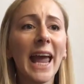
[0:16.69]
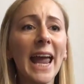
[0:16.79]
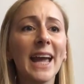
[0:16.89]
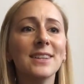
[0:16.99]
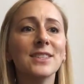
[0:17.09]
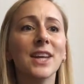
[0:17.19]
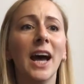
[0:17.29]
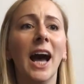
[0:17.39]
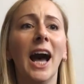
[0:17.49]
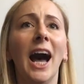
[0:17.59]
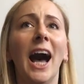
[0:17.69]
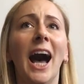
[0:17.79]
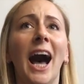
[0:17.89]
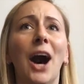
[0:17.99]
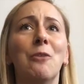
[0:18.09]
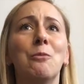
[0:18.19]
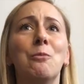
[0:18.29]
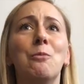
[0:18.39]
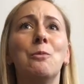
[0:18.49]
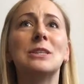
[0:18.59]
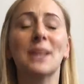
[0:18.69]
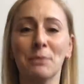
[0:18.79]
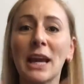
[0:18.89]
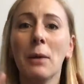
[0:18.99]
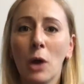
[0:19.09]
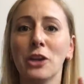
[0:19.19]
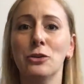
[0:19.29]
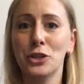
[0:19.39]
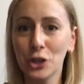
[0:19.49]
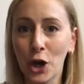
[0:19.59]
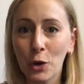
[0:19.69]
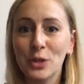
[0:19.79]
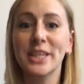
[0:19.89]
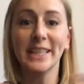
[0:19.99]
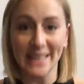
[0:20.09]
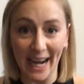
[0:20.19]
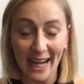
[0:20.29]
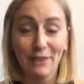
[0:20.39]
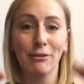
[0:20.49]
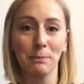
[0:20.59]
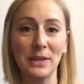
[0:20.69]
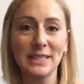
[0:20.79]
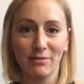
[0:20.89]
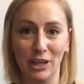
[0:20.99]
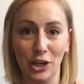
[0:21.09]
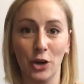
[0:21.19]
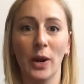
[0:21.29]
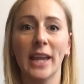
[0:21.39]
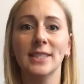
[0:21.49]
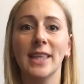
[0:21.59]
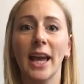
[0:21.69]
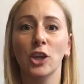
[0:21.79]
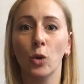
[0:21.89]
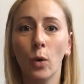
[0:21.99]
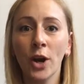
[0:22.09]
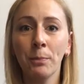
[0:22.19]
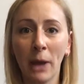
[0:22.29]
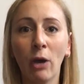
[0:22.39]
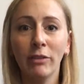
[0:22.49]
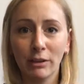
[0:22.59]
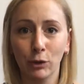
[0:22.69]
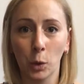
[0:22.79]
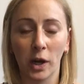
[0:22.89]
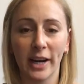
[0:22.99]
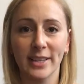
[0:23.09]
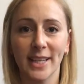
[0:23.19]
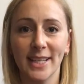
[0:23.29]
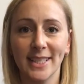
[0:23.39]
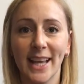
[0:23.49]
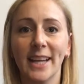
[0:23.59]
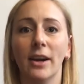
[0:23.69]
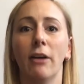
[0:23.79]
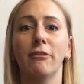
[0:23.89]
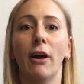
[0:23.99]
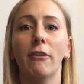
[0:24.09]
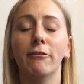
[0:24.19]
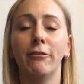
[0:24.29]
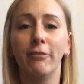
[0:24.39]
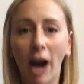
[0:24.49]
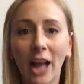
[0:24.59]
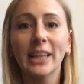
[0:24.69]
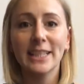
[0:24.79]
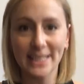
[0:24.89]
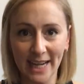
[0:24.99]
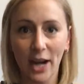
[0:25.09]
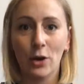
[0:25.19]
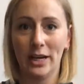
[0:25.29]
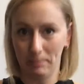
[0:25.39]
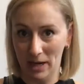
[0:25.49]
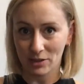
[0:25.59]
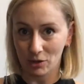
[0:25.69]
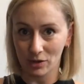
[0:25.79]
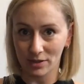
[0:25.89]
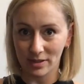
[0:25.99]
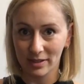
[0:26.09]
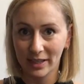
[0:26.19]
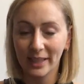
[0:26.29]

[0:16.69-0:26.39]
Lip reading: And something I want you to know today from this video is that your pelvic floor is a set of voluntary muscles.